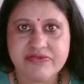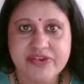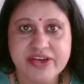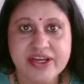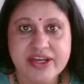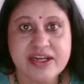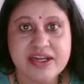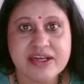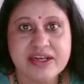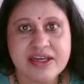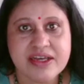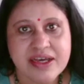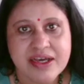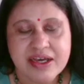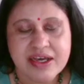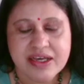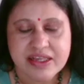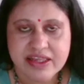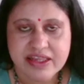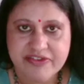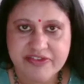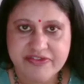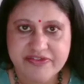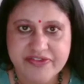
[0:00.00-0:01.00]
field,
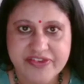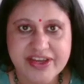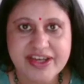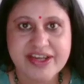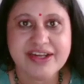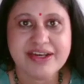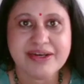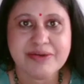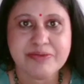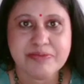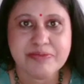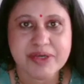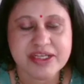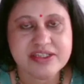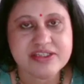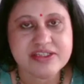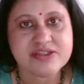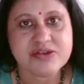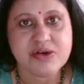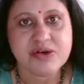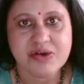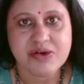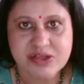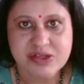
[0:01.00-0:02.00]
the field means
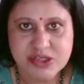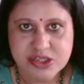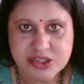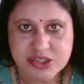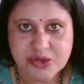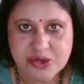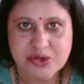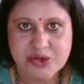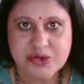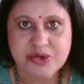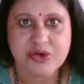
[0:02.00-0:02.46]
also